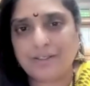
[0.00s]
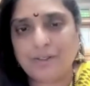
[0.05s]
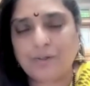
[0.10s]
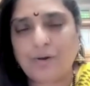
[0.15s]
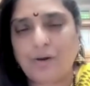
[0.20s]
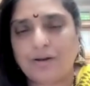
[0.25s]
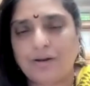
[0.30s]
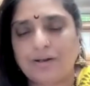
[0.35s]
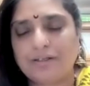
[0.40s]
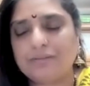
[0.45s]

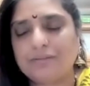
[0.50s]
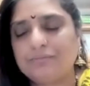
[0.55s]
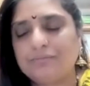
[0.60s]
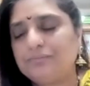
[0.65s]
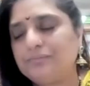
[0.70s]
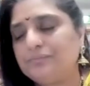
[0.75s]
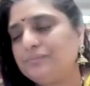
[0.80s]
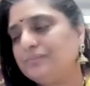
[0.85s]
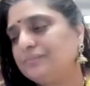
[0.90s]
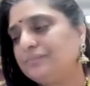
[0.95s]
wrong.
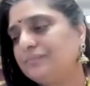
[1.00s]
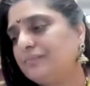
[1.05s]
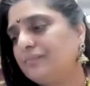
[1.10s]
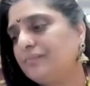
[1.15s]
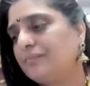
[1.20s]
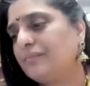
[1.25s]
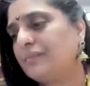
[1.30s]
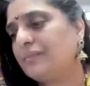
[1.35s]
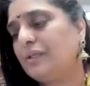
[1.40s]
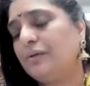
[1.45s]

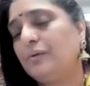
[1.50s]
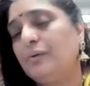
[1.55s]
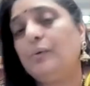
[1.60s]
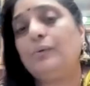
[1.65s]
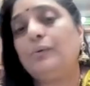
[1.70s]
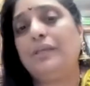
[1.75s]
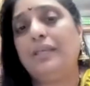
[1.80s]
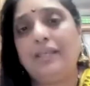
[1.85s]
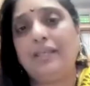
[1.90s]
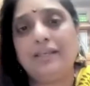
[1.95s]

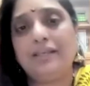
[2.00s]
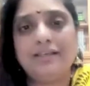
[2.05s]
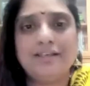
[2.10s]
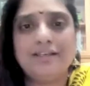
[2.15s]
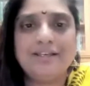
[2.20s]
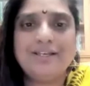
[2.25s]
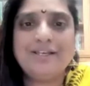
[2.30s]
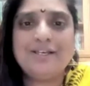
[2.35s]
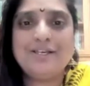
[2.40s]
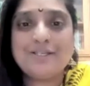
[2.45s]
Okay,
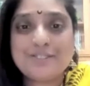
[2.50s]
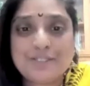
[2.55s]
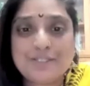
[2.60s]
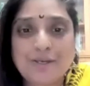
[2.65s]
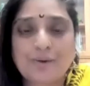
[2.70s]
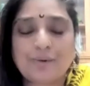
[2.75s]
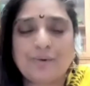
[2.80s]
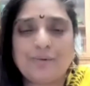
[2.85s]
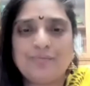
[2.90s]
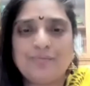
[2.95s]

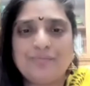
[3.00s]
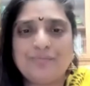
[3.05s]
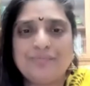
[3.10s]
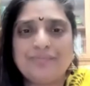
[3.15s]
so